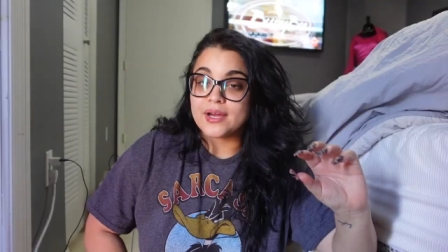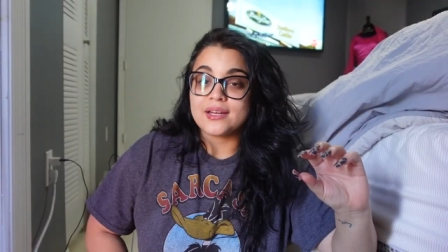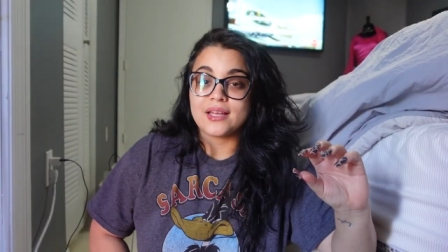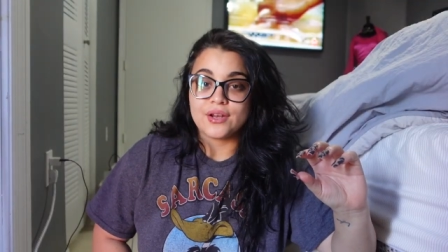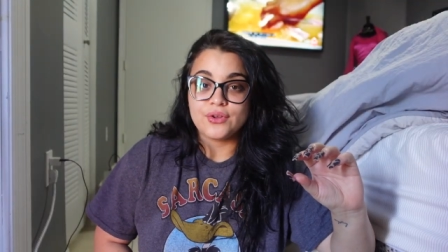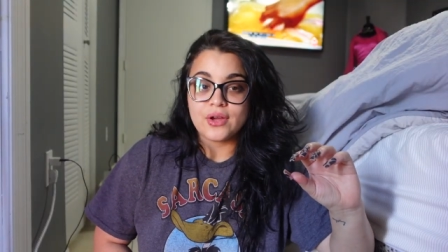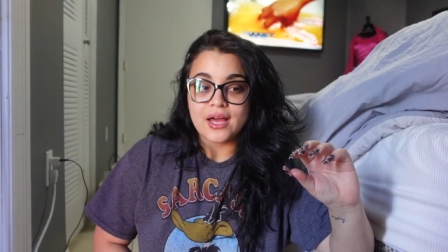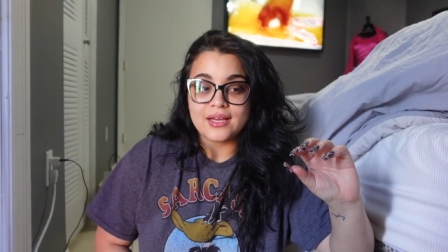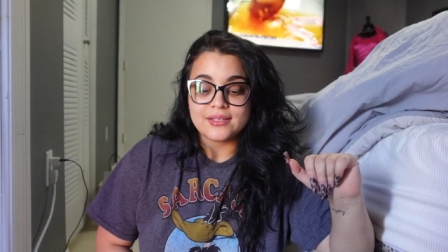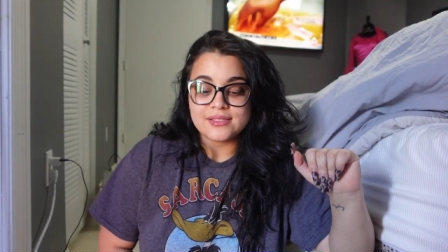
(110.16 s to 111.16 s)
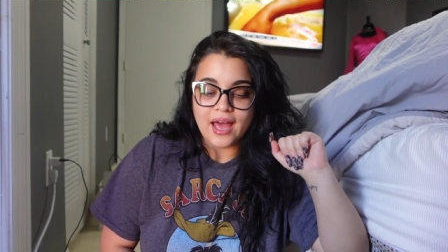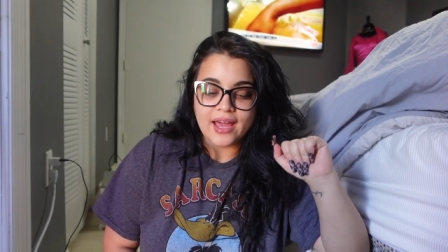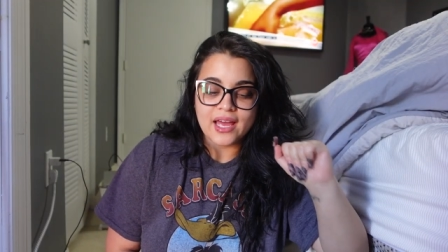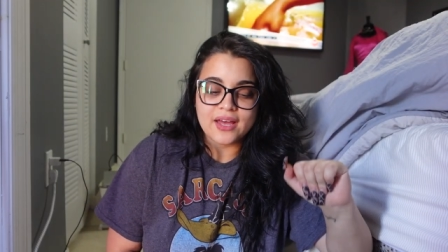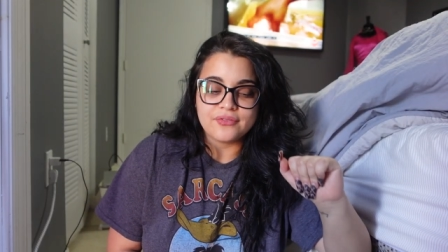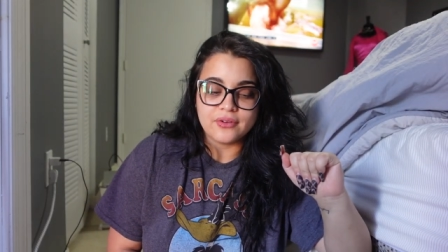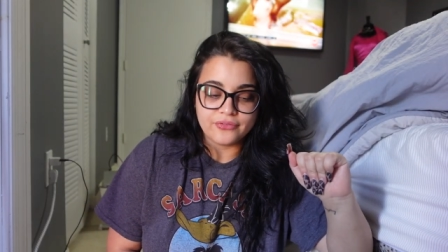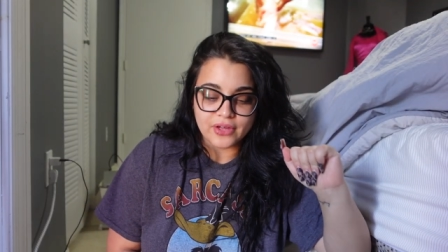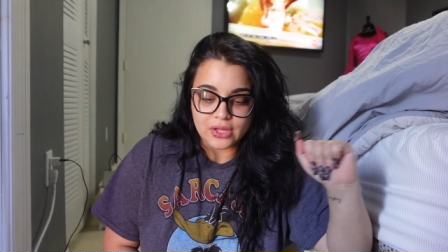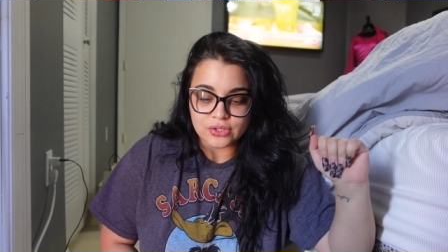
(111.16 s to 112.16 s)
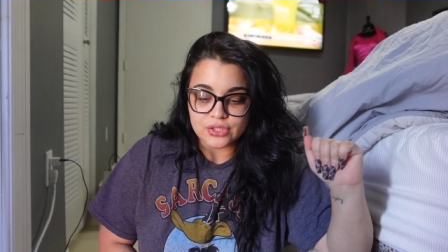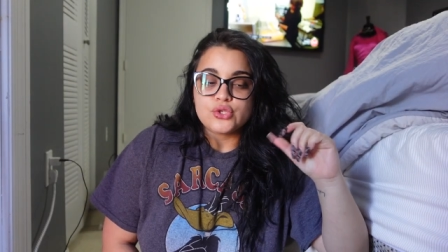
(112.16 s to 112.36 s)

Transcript: not gonna lie to you guys. I have felt